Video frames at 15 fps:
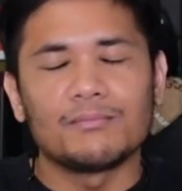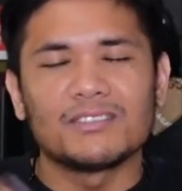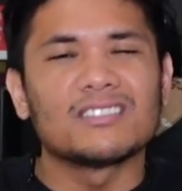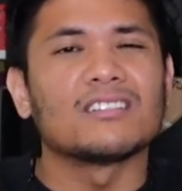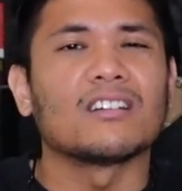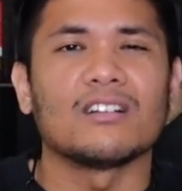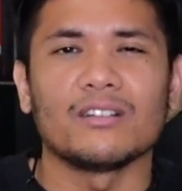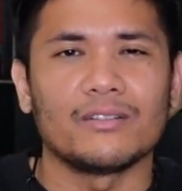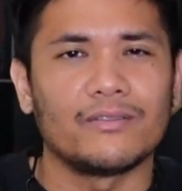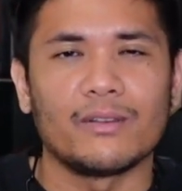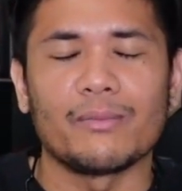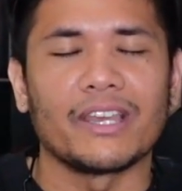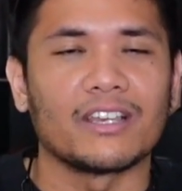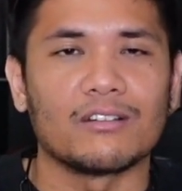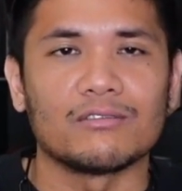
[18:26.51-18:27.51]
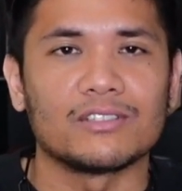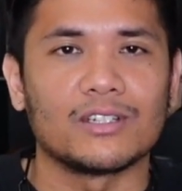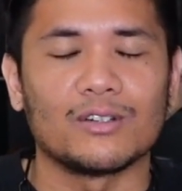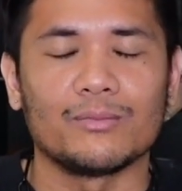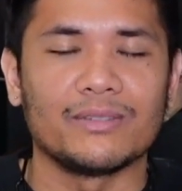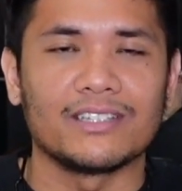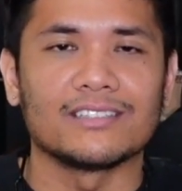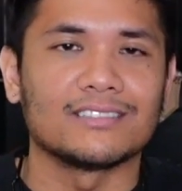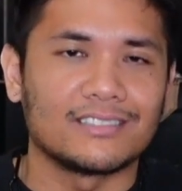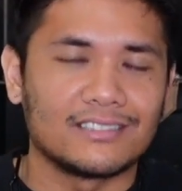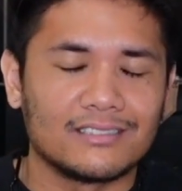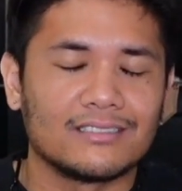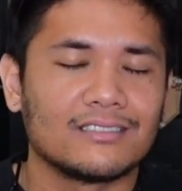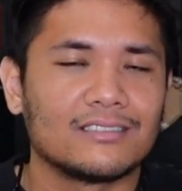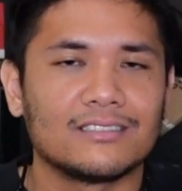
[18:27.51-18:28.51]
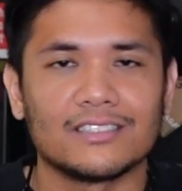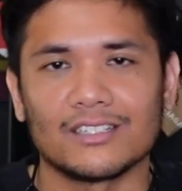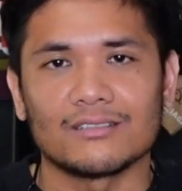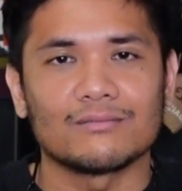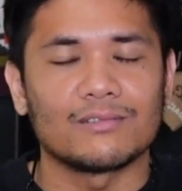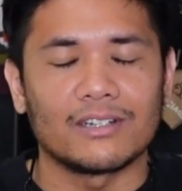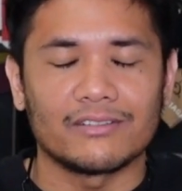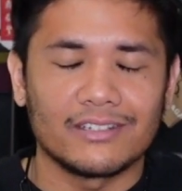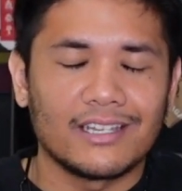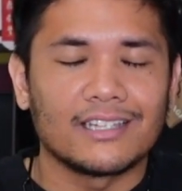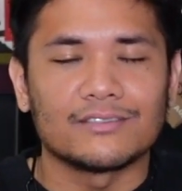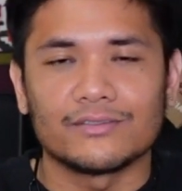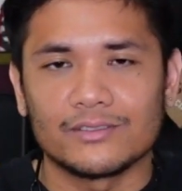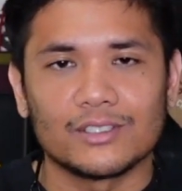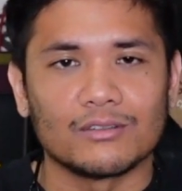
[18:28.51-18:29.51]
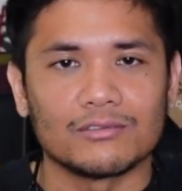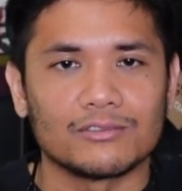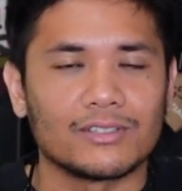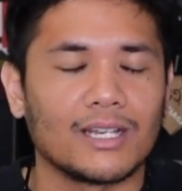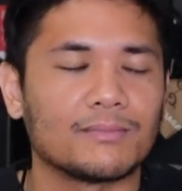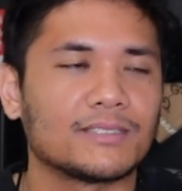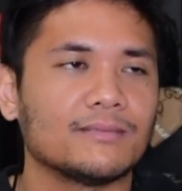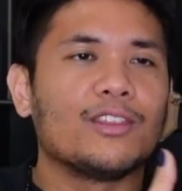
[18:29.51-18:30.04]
I'm just gonna call it Flamenco tote because it, you know, whatever, it has tote straps.